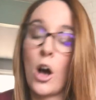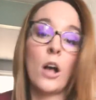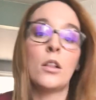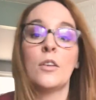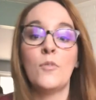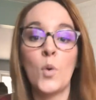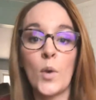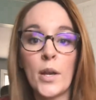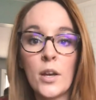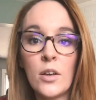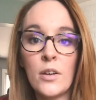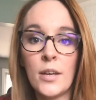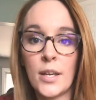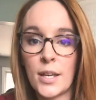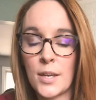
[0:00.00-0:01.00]
olive
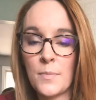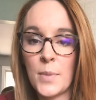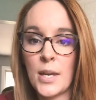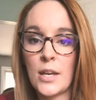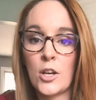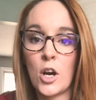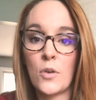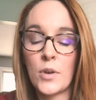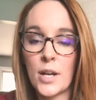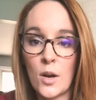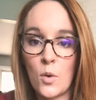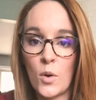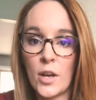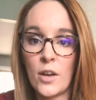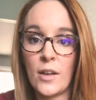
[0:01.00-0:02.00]
oil, it can be
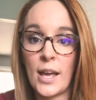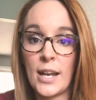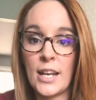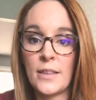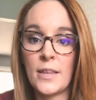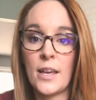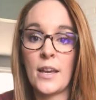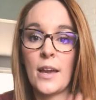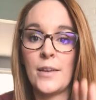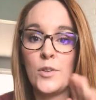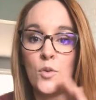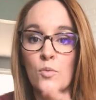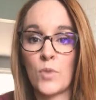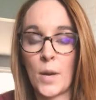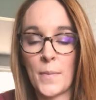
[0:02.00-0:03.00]
coconut oil, anything, and
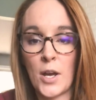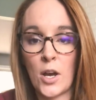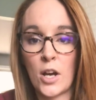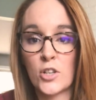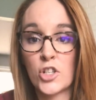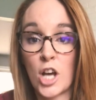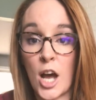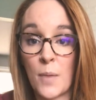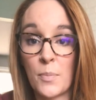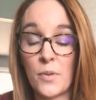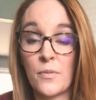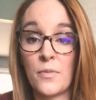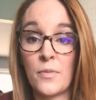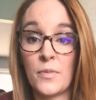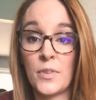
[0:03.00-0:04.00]
you rub it on top
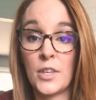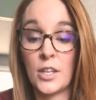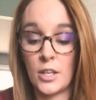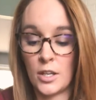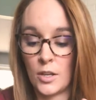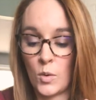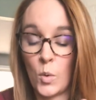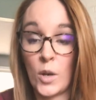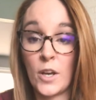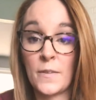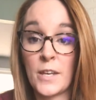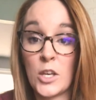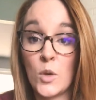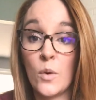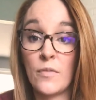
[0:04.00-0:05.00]
of the oil
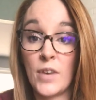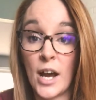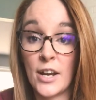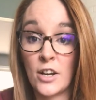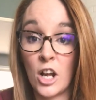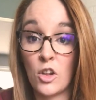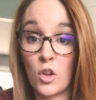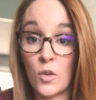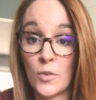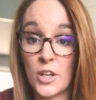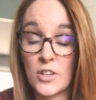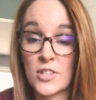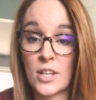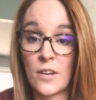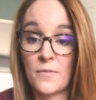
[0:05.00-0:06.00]
that you have gotten all over
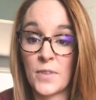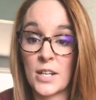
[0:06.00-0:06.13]
yourself